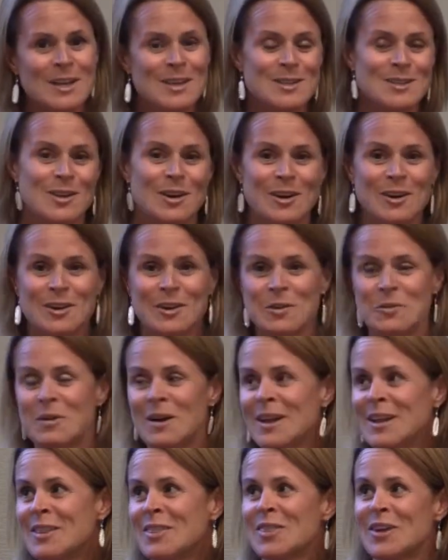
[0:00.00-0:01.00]
Started a new
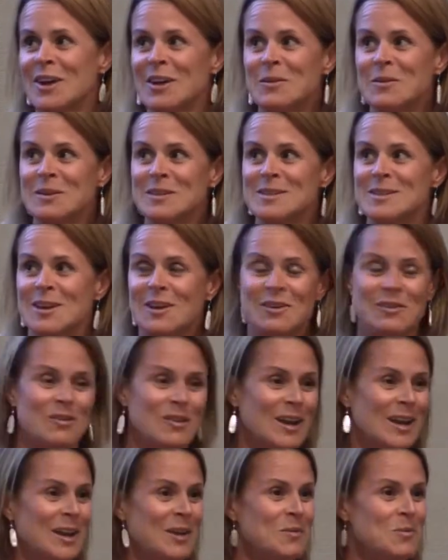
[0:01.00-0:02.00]
one, thought it was all
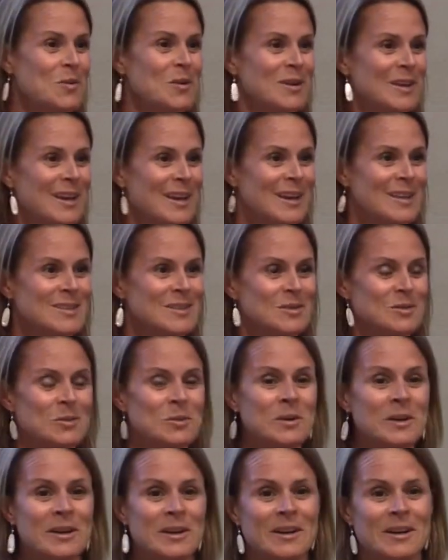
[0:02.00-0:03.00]
great, working as a
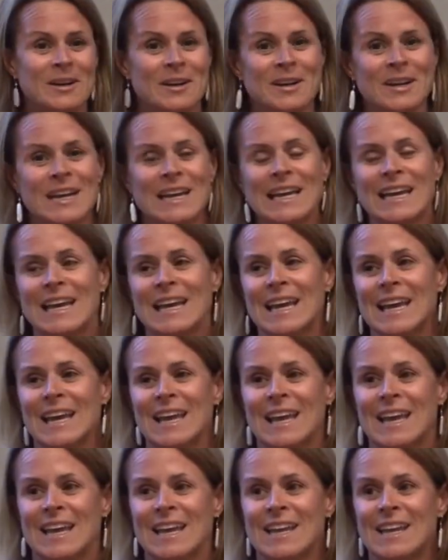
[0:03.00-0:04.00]
lawyer,
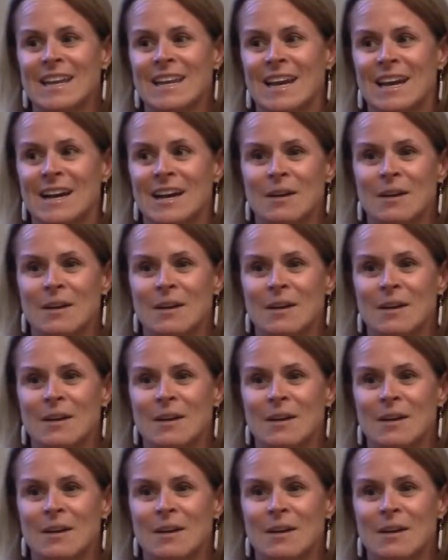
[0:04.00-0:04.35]
and